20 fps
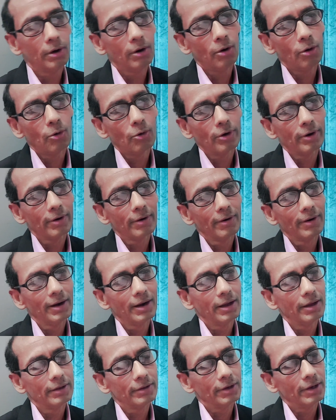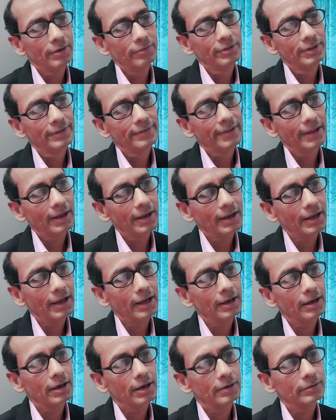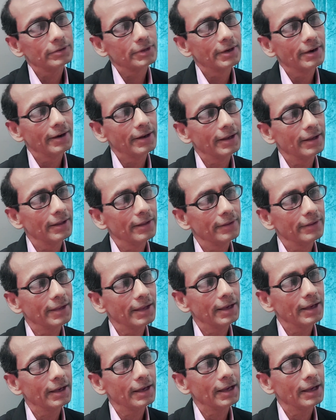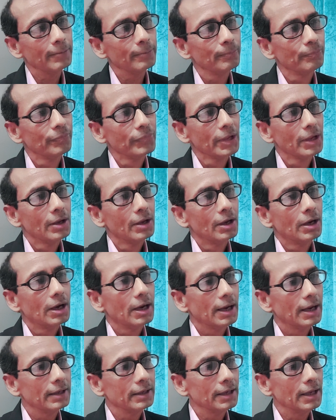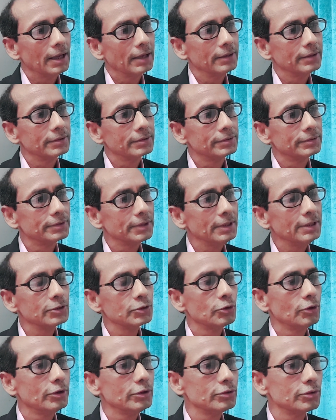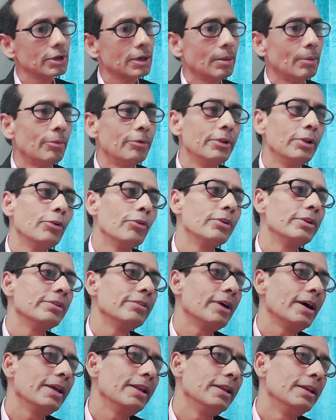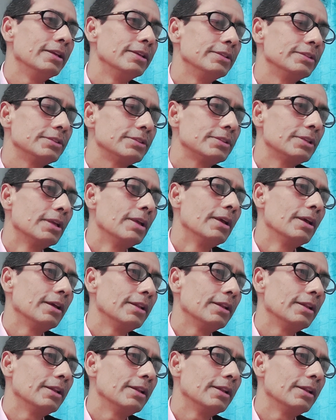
order level thinking, critical thinking, and he's going to come up with innovative ideas.